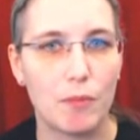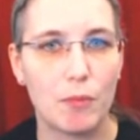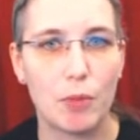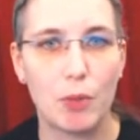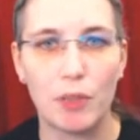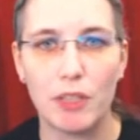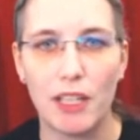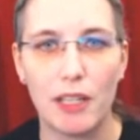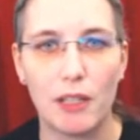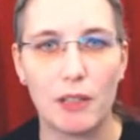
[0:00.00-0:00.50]

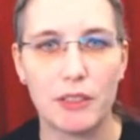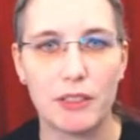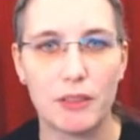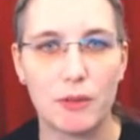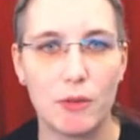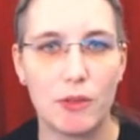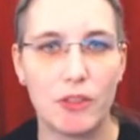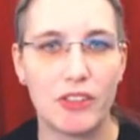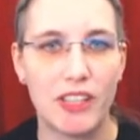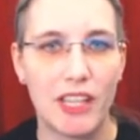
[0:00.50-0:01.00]
put out
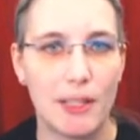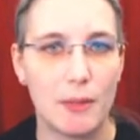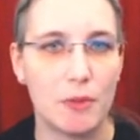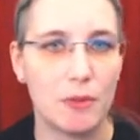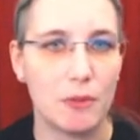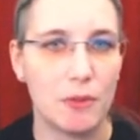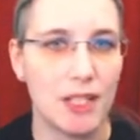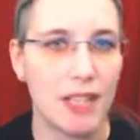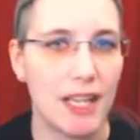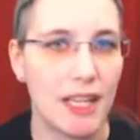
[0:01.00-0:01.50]

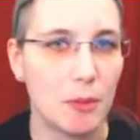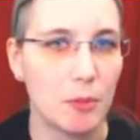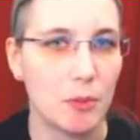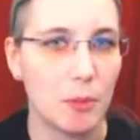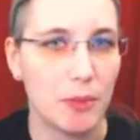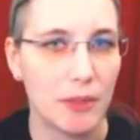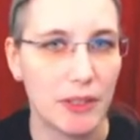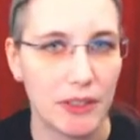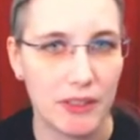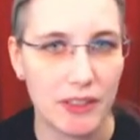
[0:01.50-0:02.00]
stable reliable
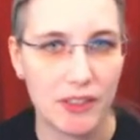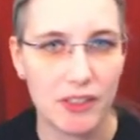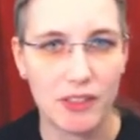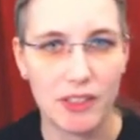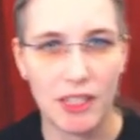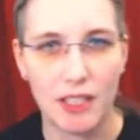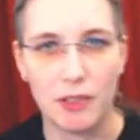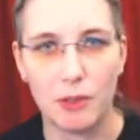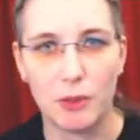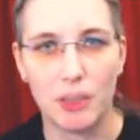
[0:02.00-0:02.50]
builds
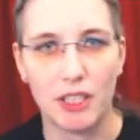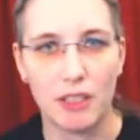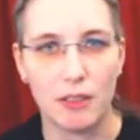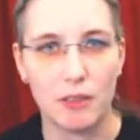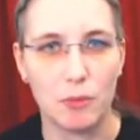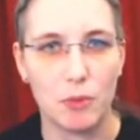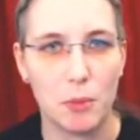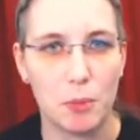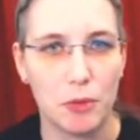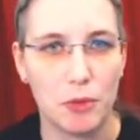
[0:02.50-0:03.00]
that you
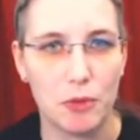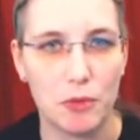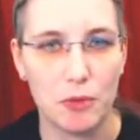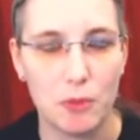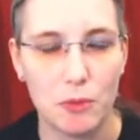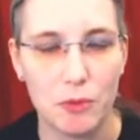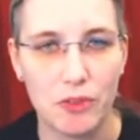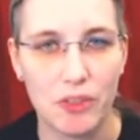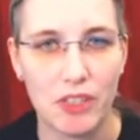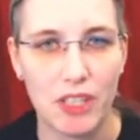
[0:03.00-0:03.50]
can
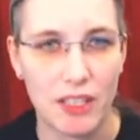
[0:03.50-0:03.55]
reproduce